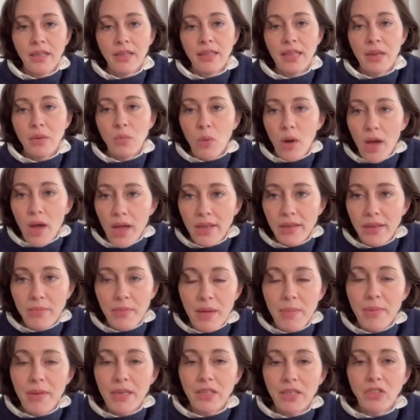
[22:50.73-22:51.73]
then why?
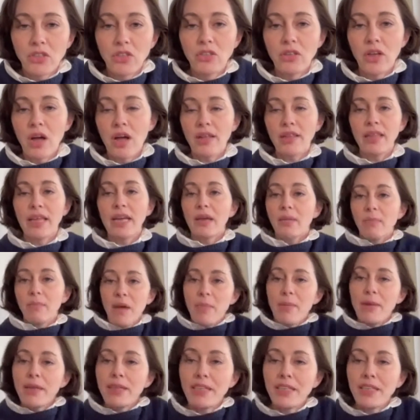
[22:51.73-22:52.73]
Maybe it's not like,
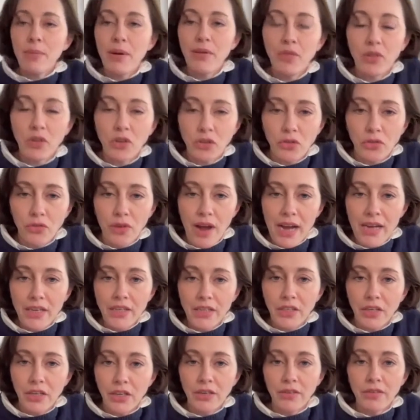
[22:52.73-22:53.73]
maybe it's about the
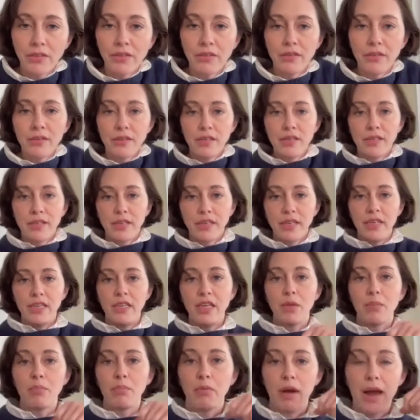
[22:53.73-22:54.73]
director,
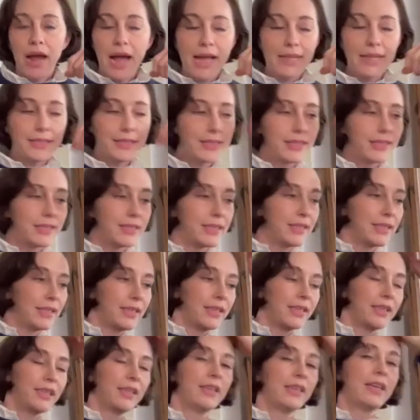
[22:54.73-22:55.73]
you brats.
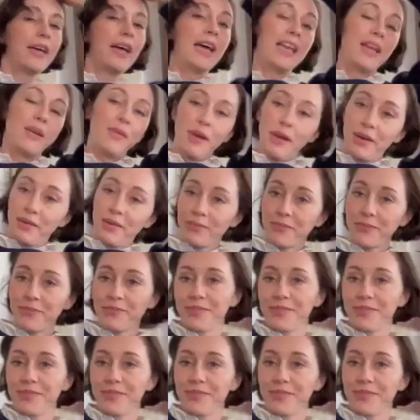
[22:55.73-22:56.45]
Anyway,